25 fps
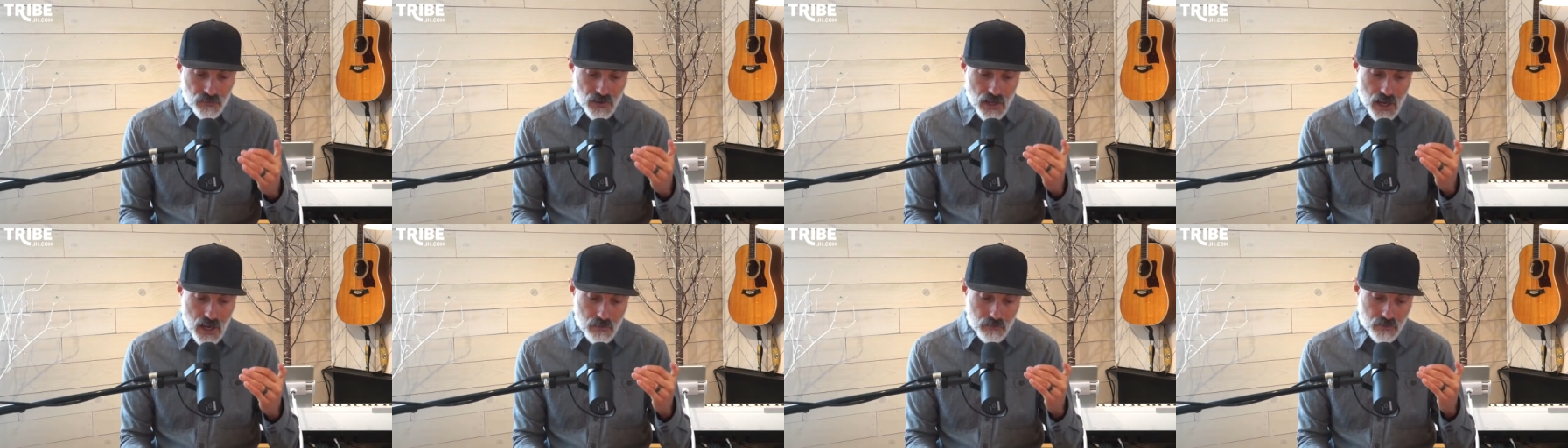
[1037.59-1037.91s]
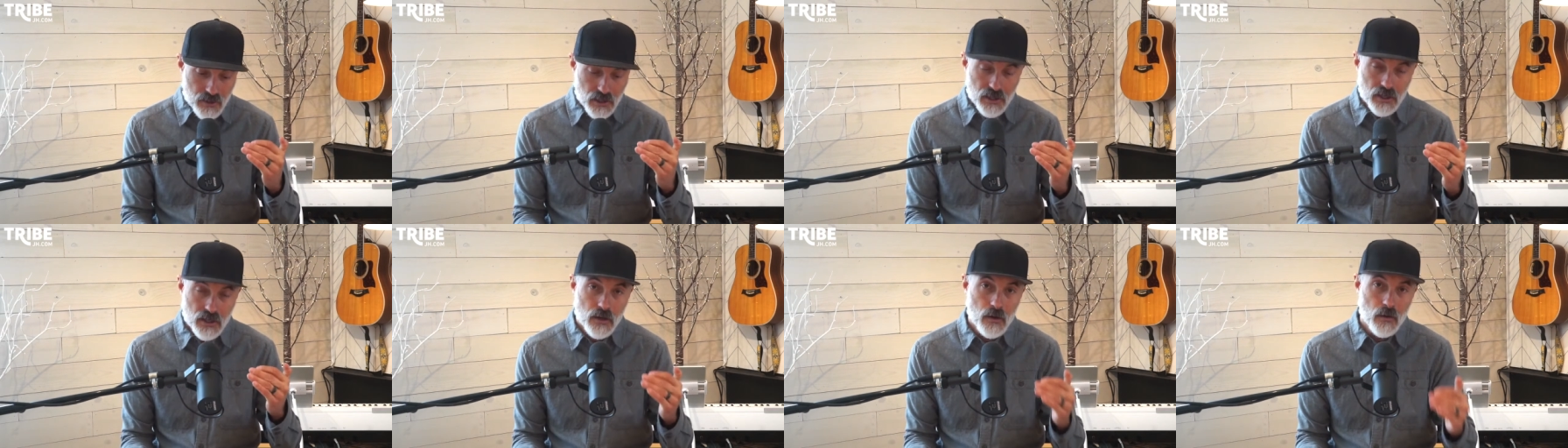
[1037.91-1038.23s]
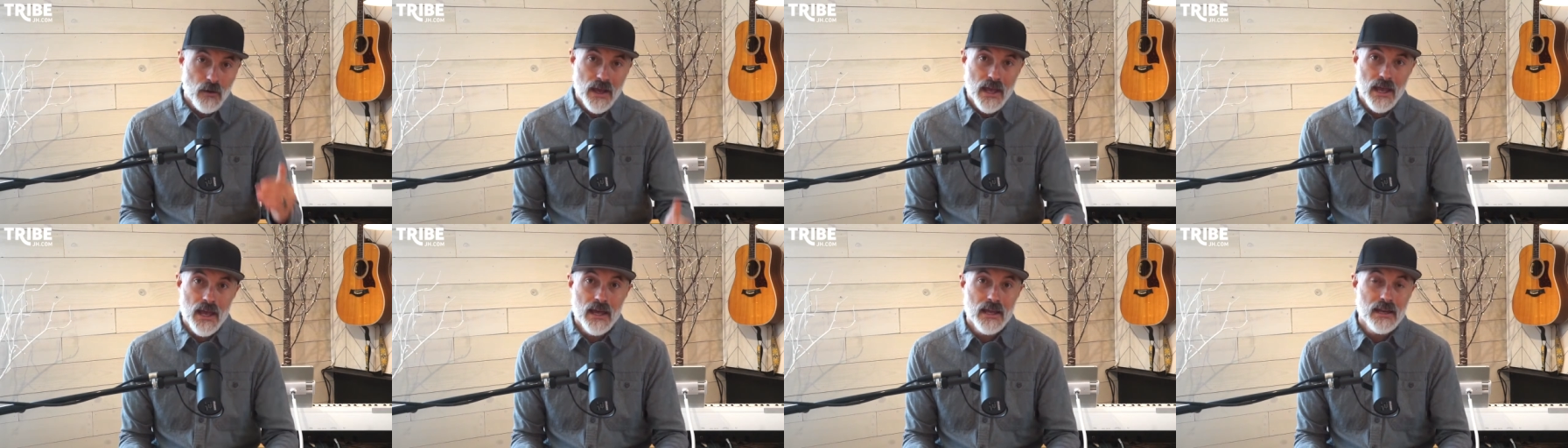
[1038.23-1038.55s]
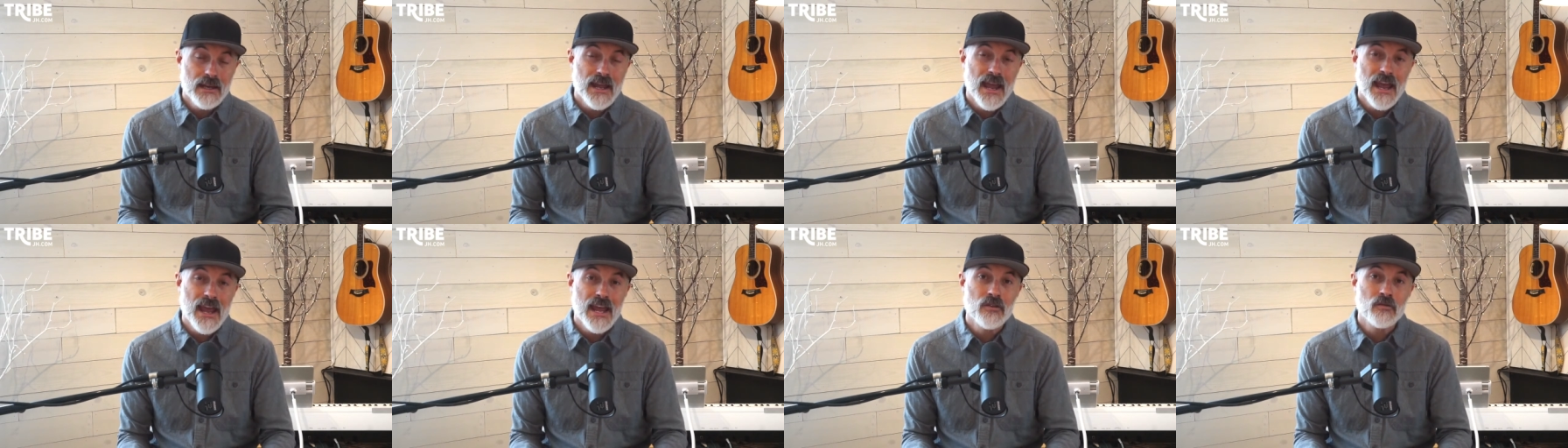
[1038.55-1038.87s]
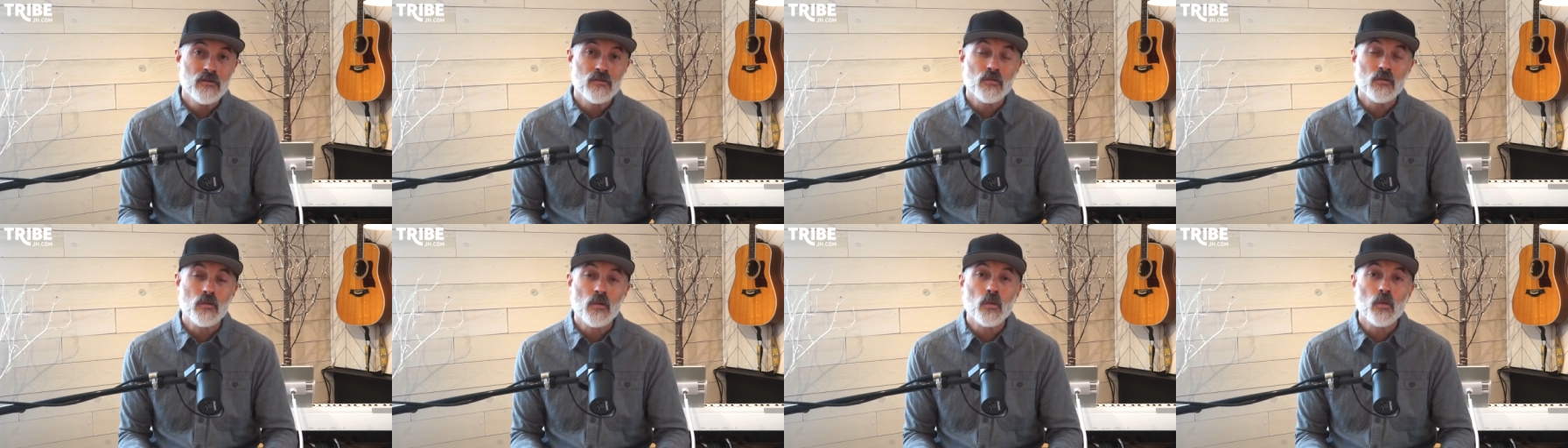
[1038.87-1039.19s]
I'm going to go ahead
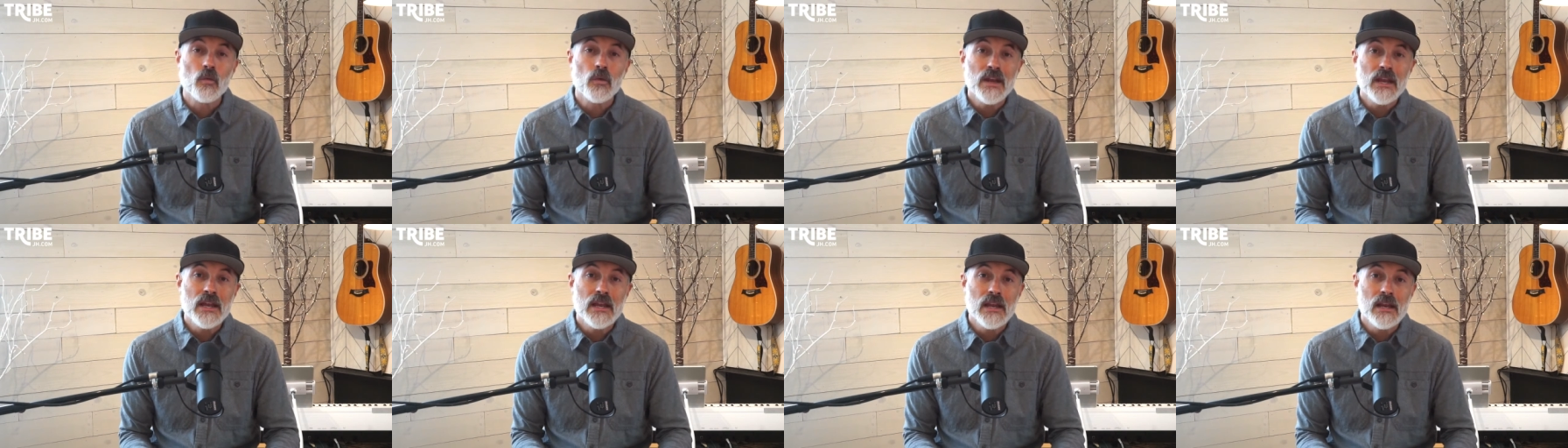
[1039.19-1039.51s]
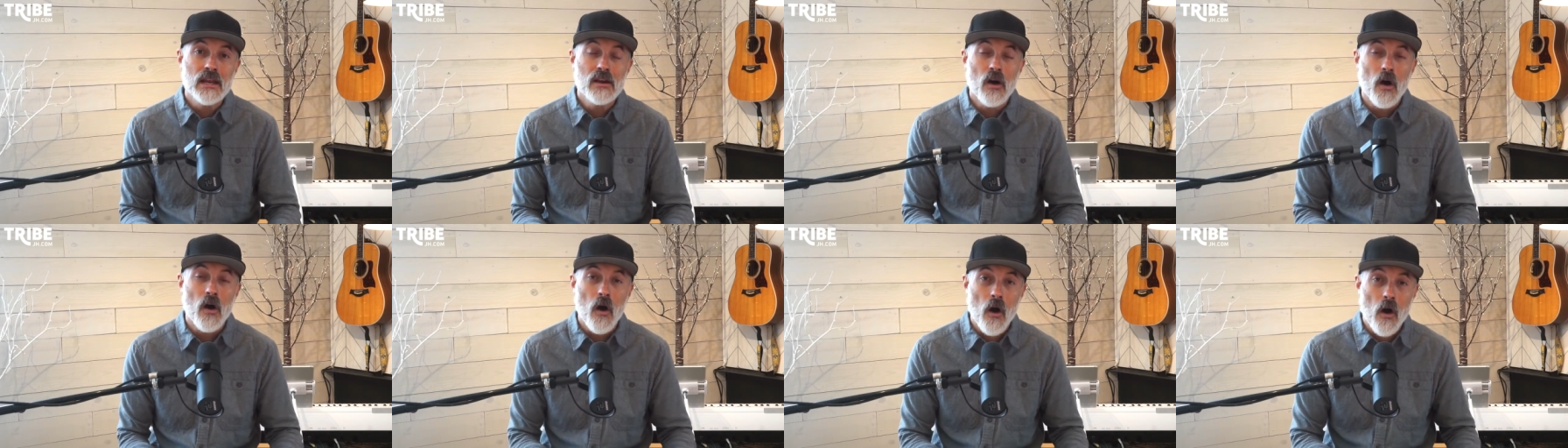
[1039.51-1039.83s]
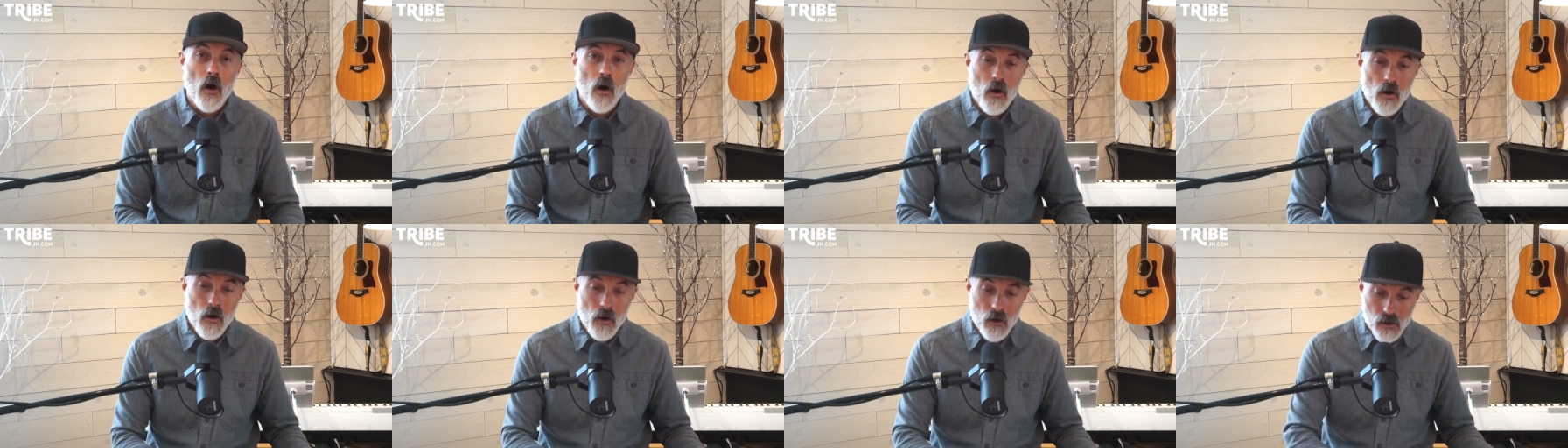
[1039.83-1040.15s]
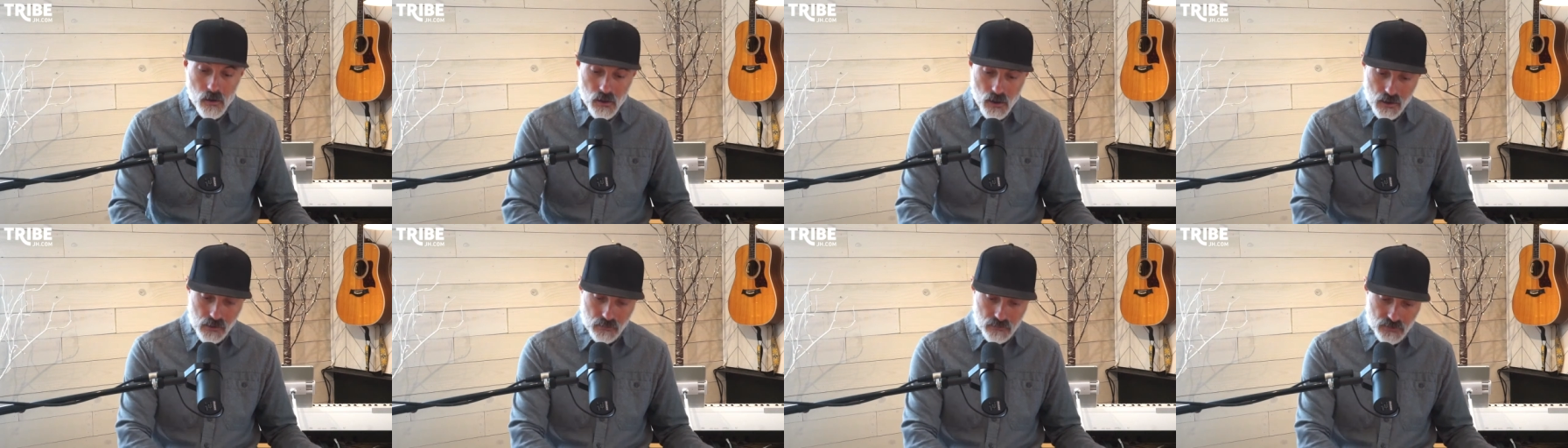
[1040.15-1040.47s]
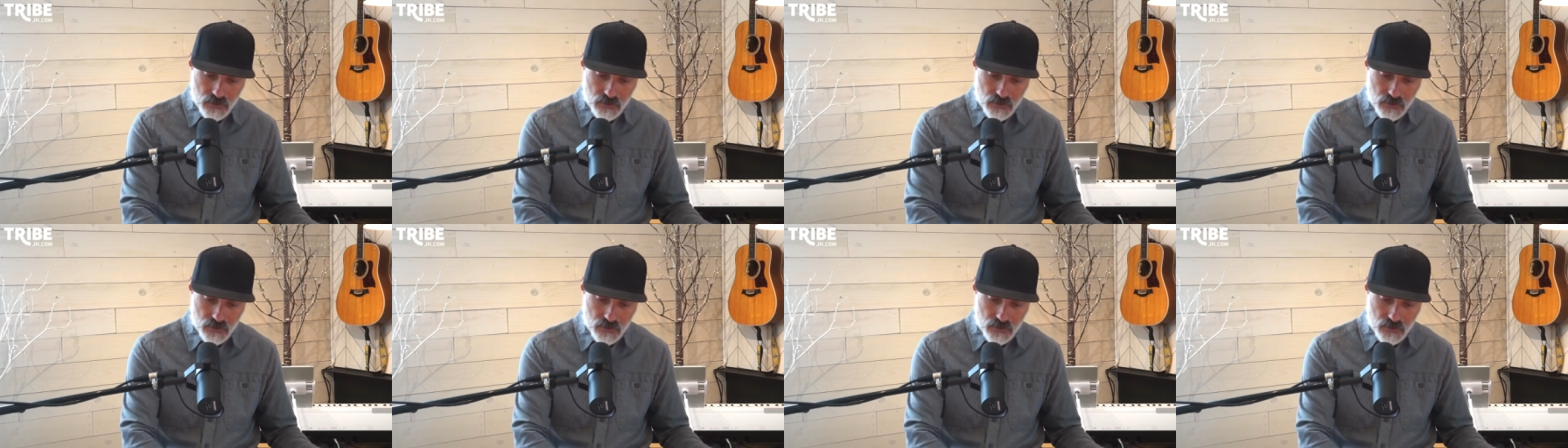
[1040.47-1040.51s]
and read all of